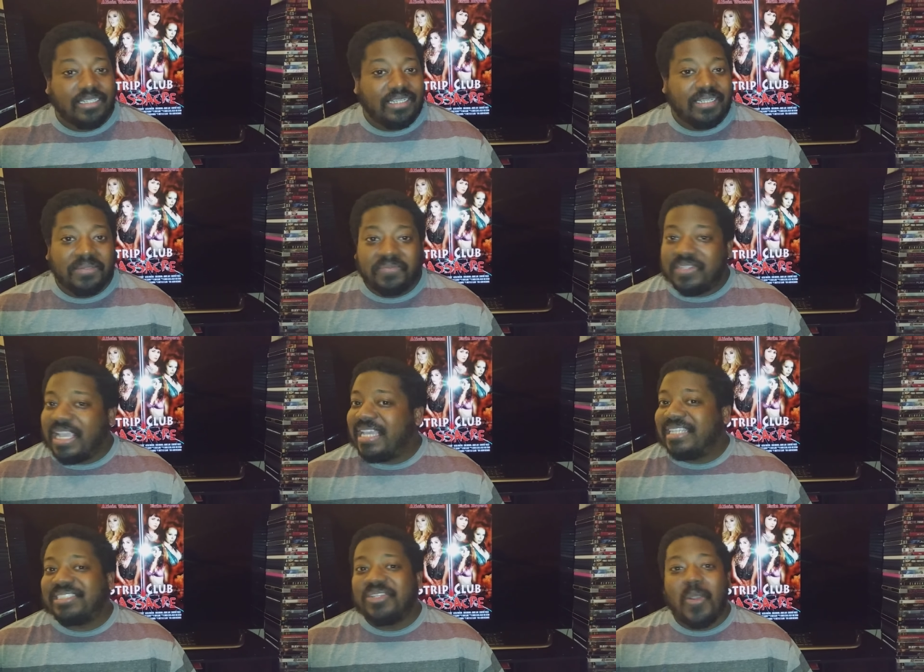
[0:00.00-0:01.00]
No, they, they
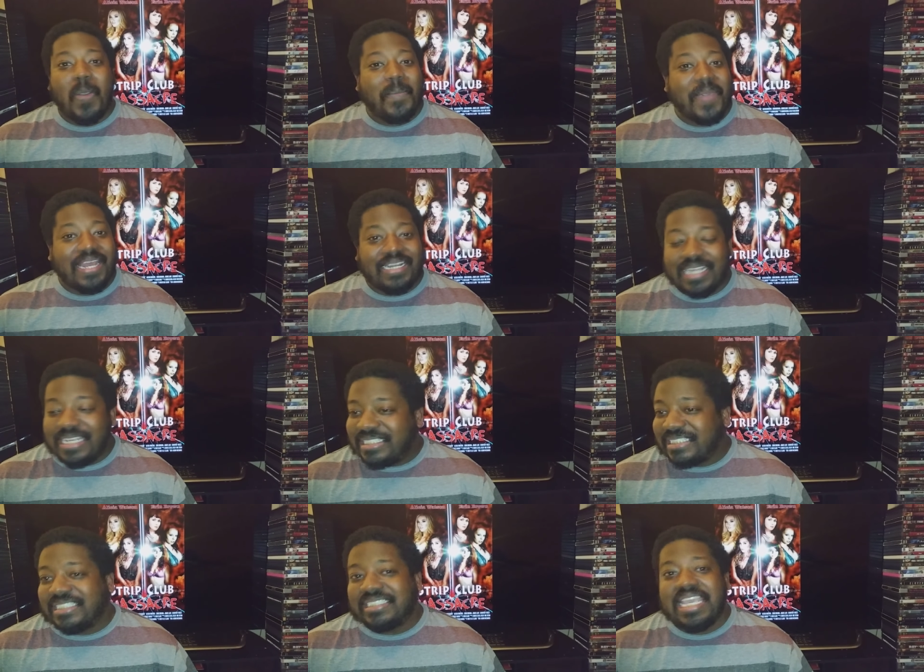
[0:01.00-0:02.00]
not. no better. They
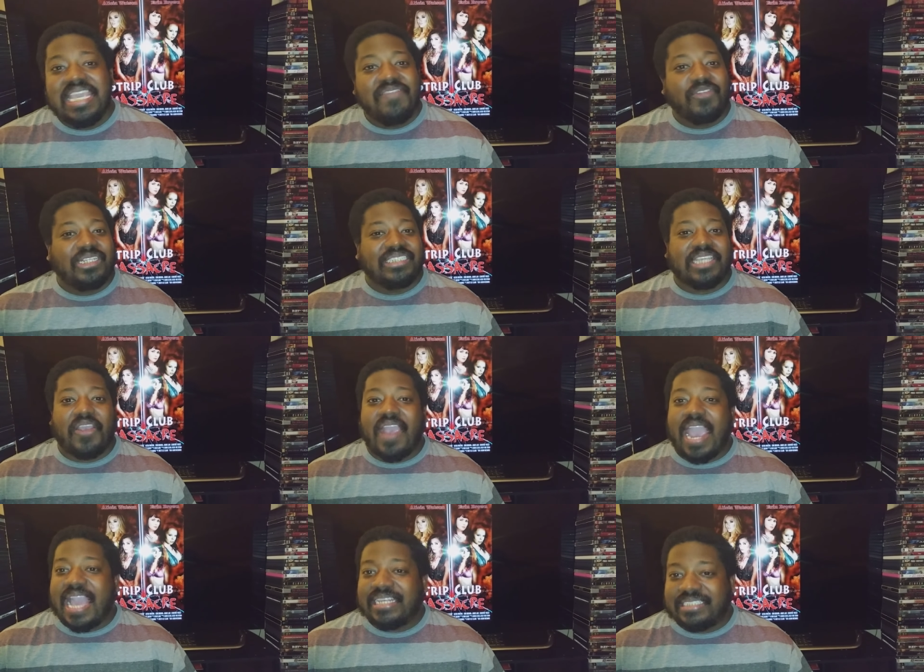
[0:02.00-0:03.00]
just as evil as
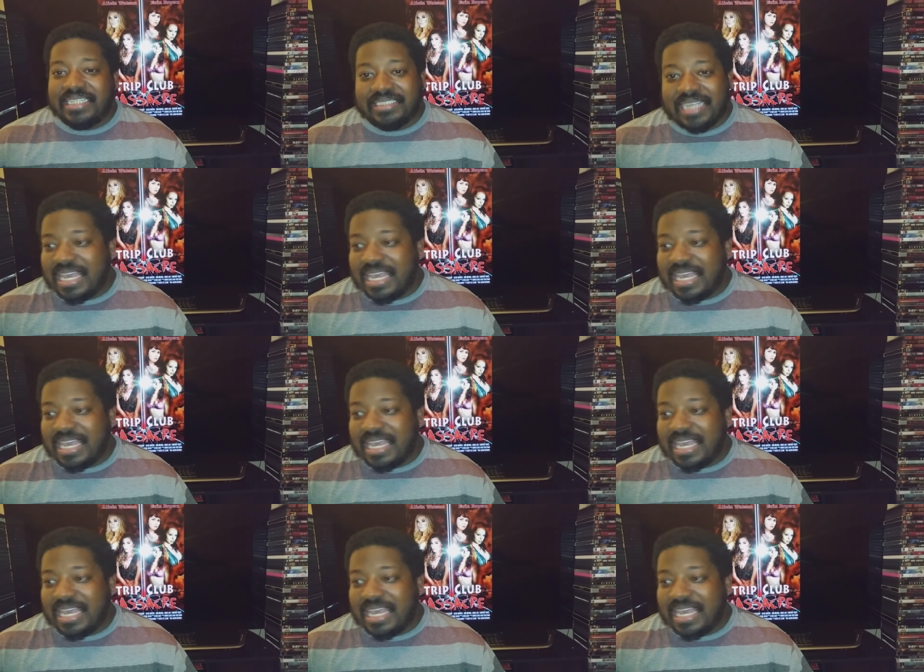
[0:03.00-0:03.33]
her ass is,